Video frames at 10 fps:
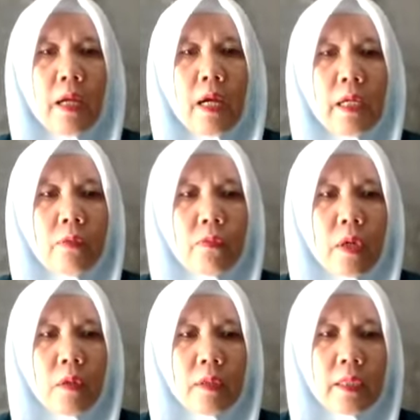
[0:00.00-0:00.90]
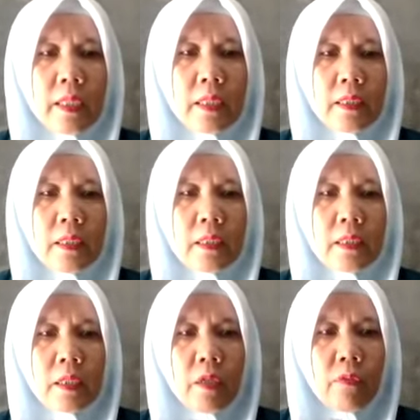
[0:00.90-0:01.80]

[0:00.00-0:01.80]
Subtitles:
I found that the T